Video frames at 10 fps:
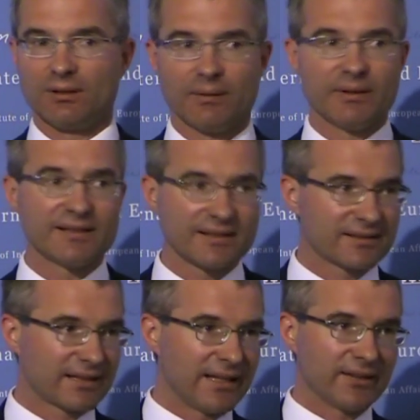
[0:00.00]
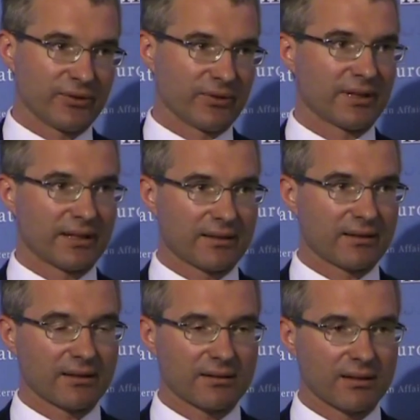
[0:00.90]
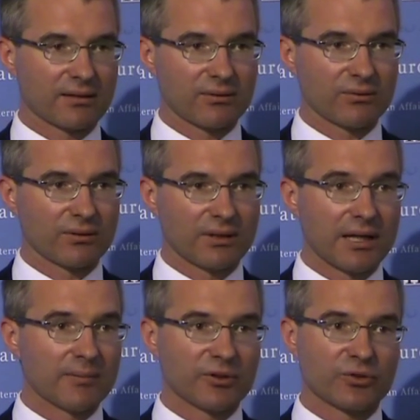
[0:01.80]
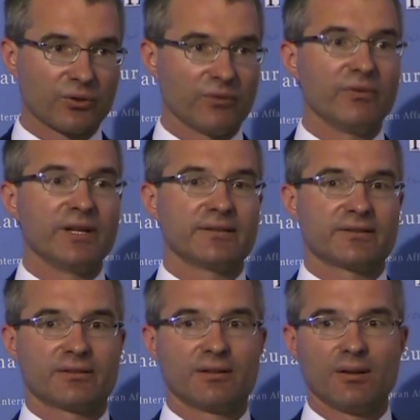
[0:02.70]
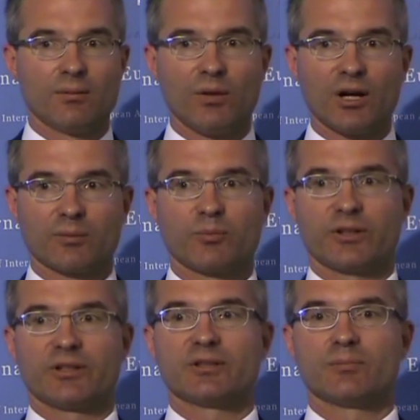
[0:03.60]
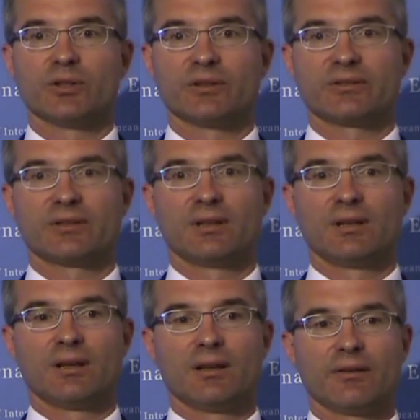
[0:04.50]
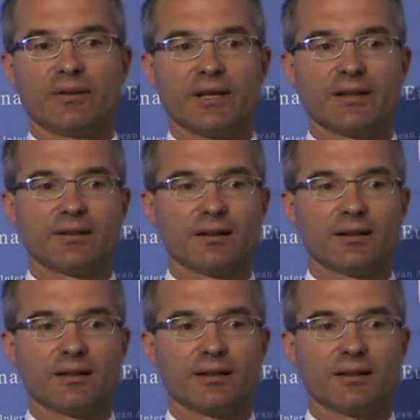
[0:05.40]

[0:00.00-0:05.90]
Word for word: I mean, this is key to it, that that that you are able to convince market participants that.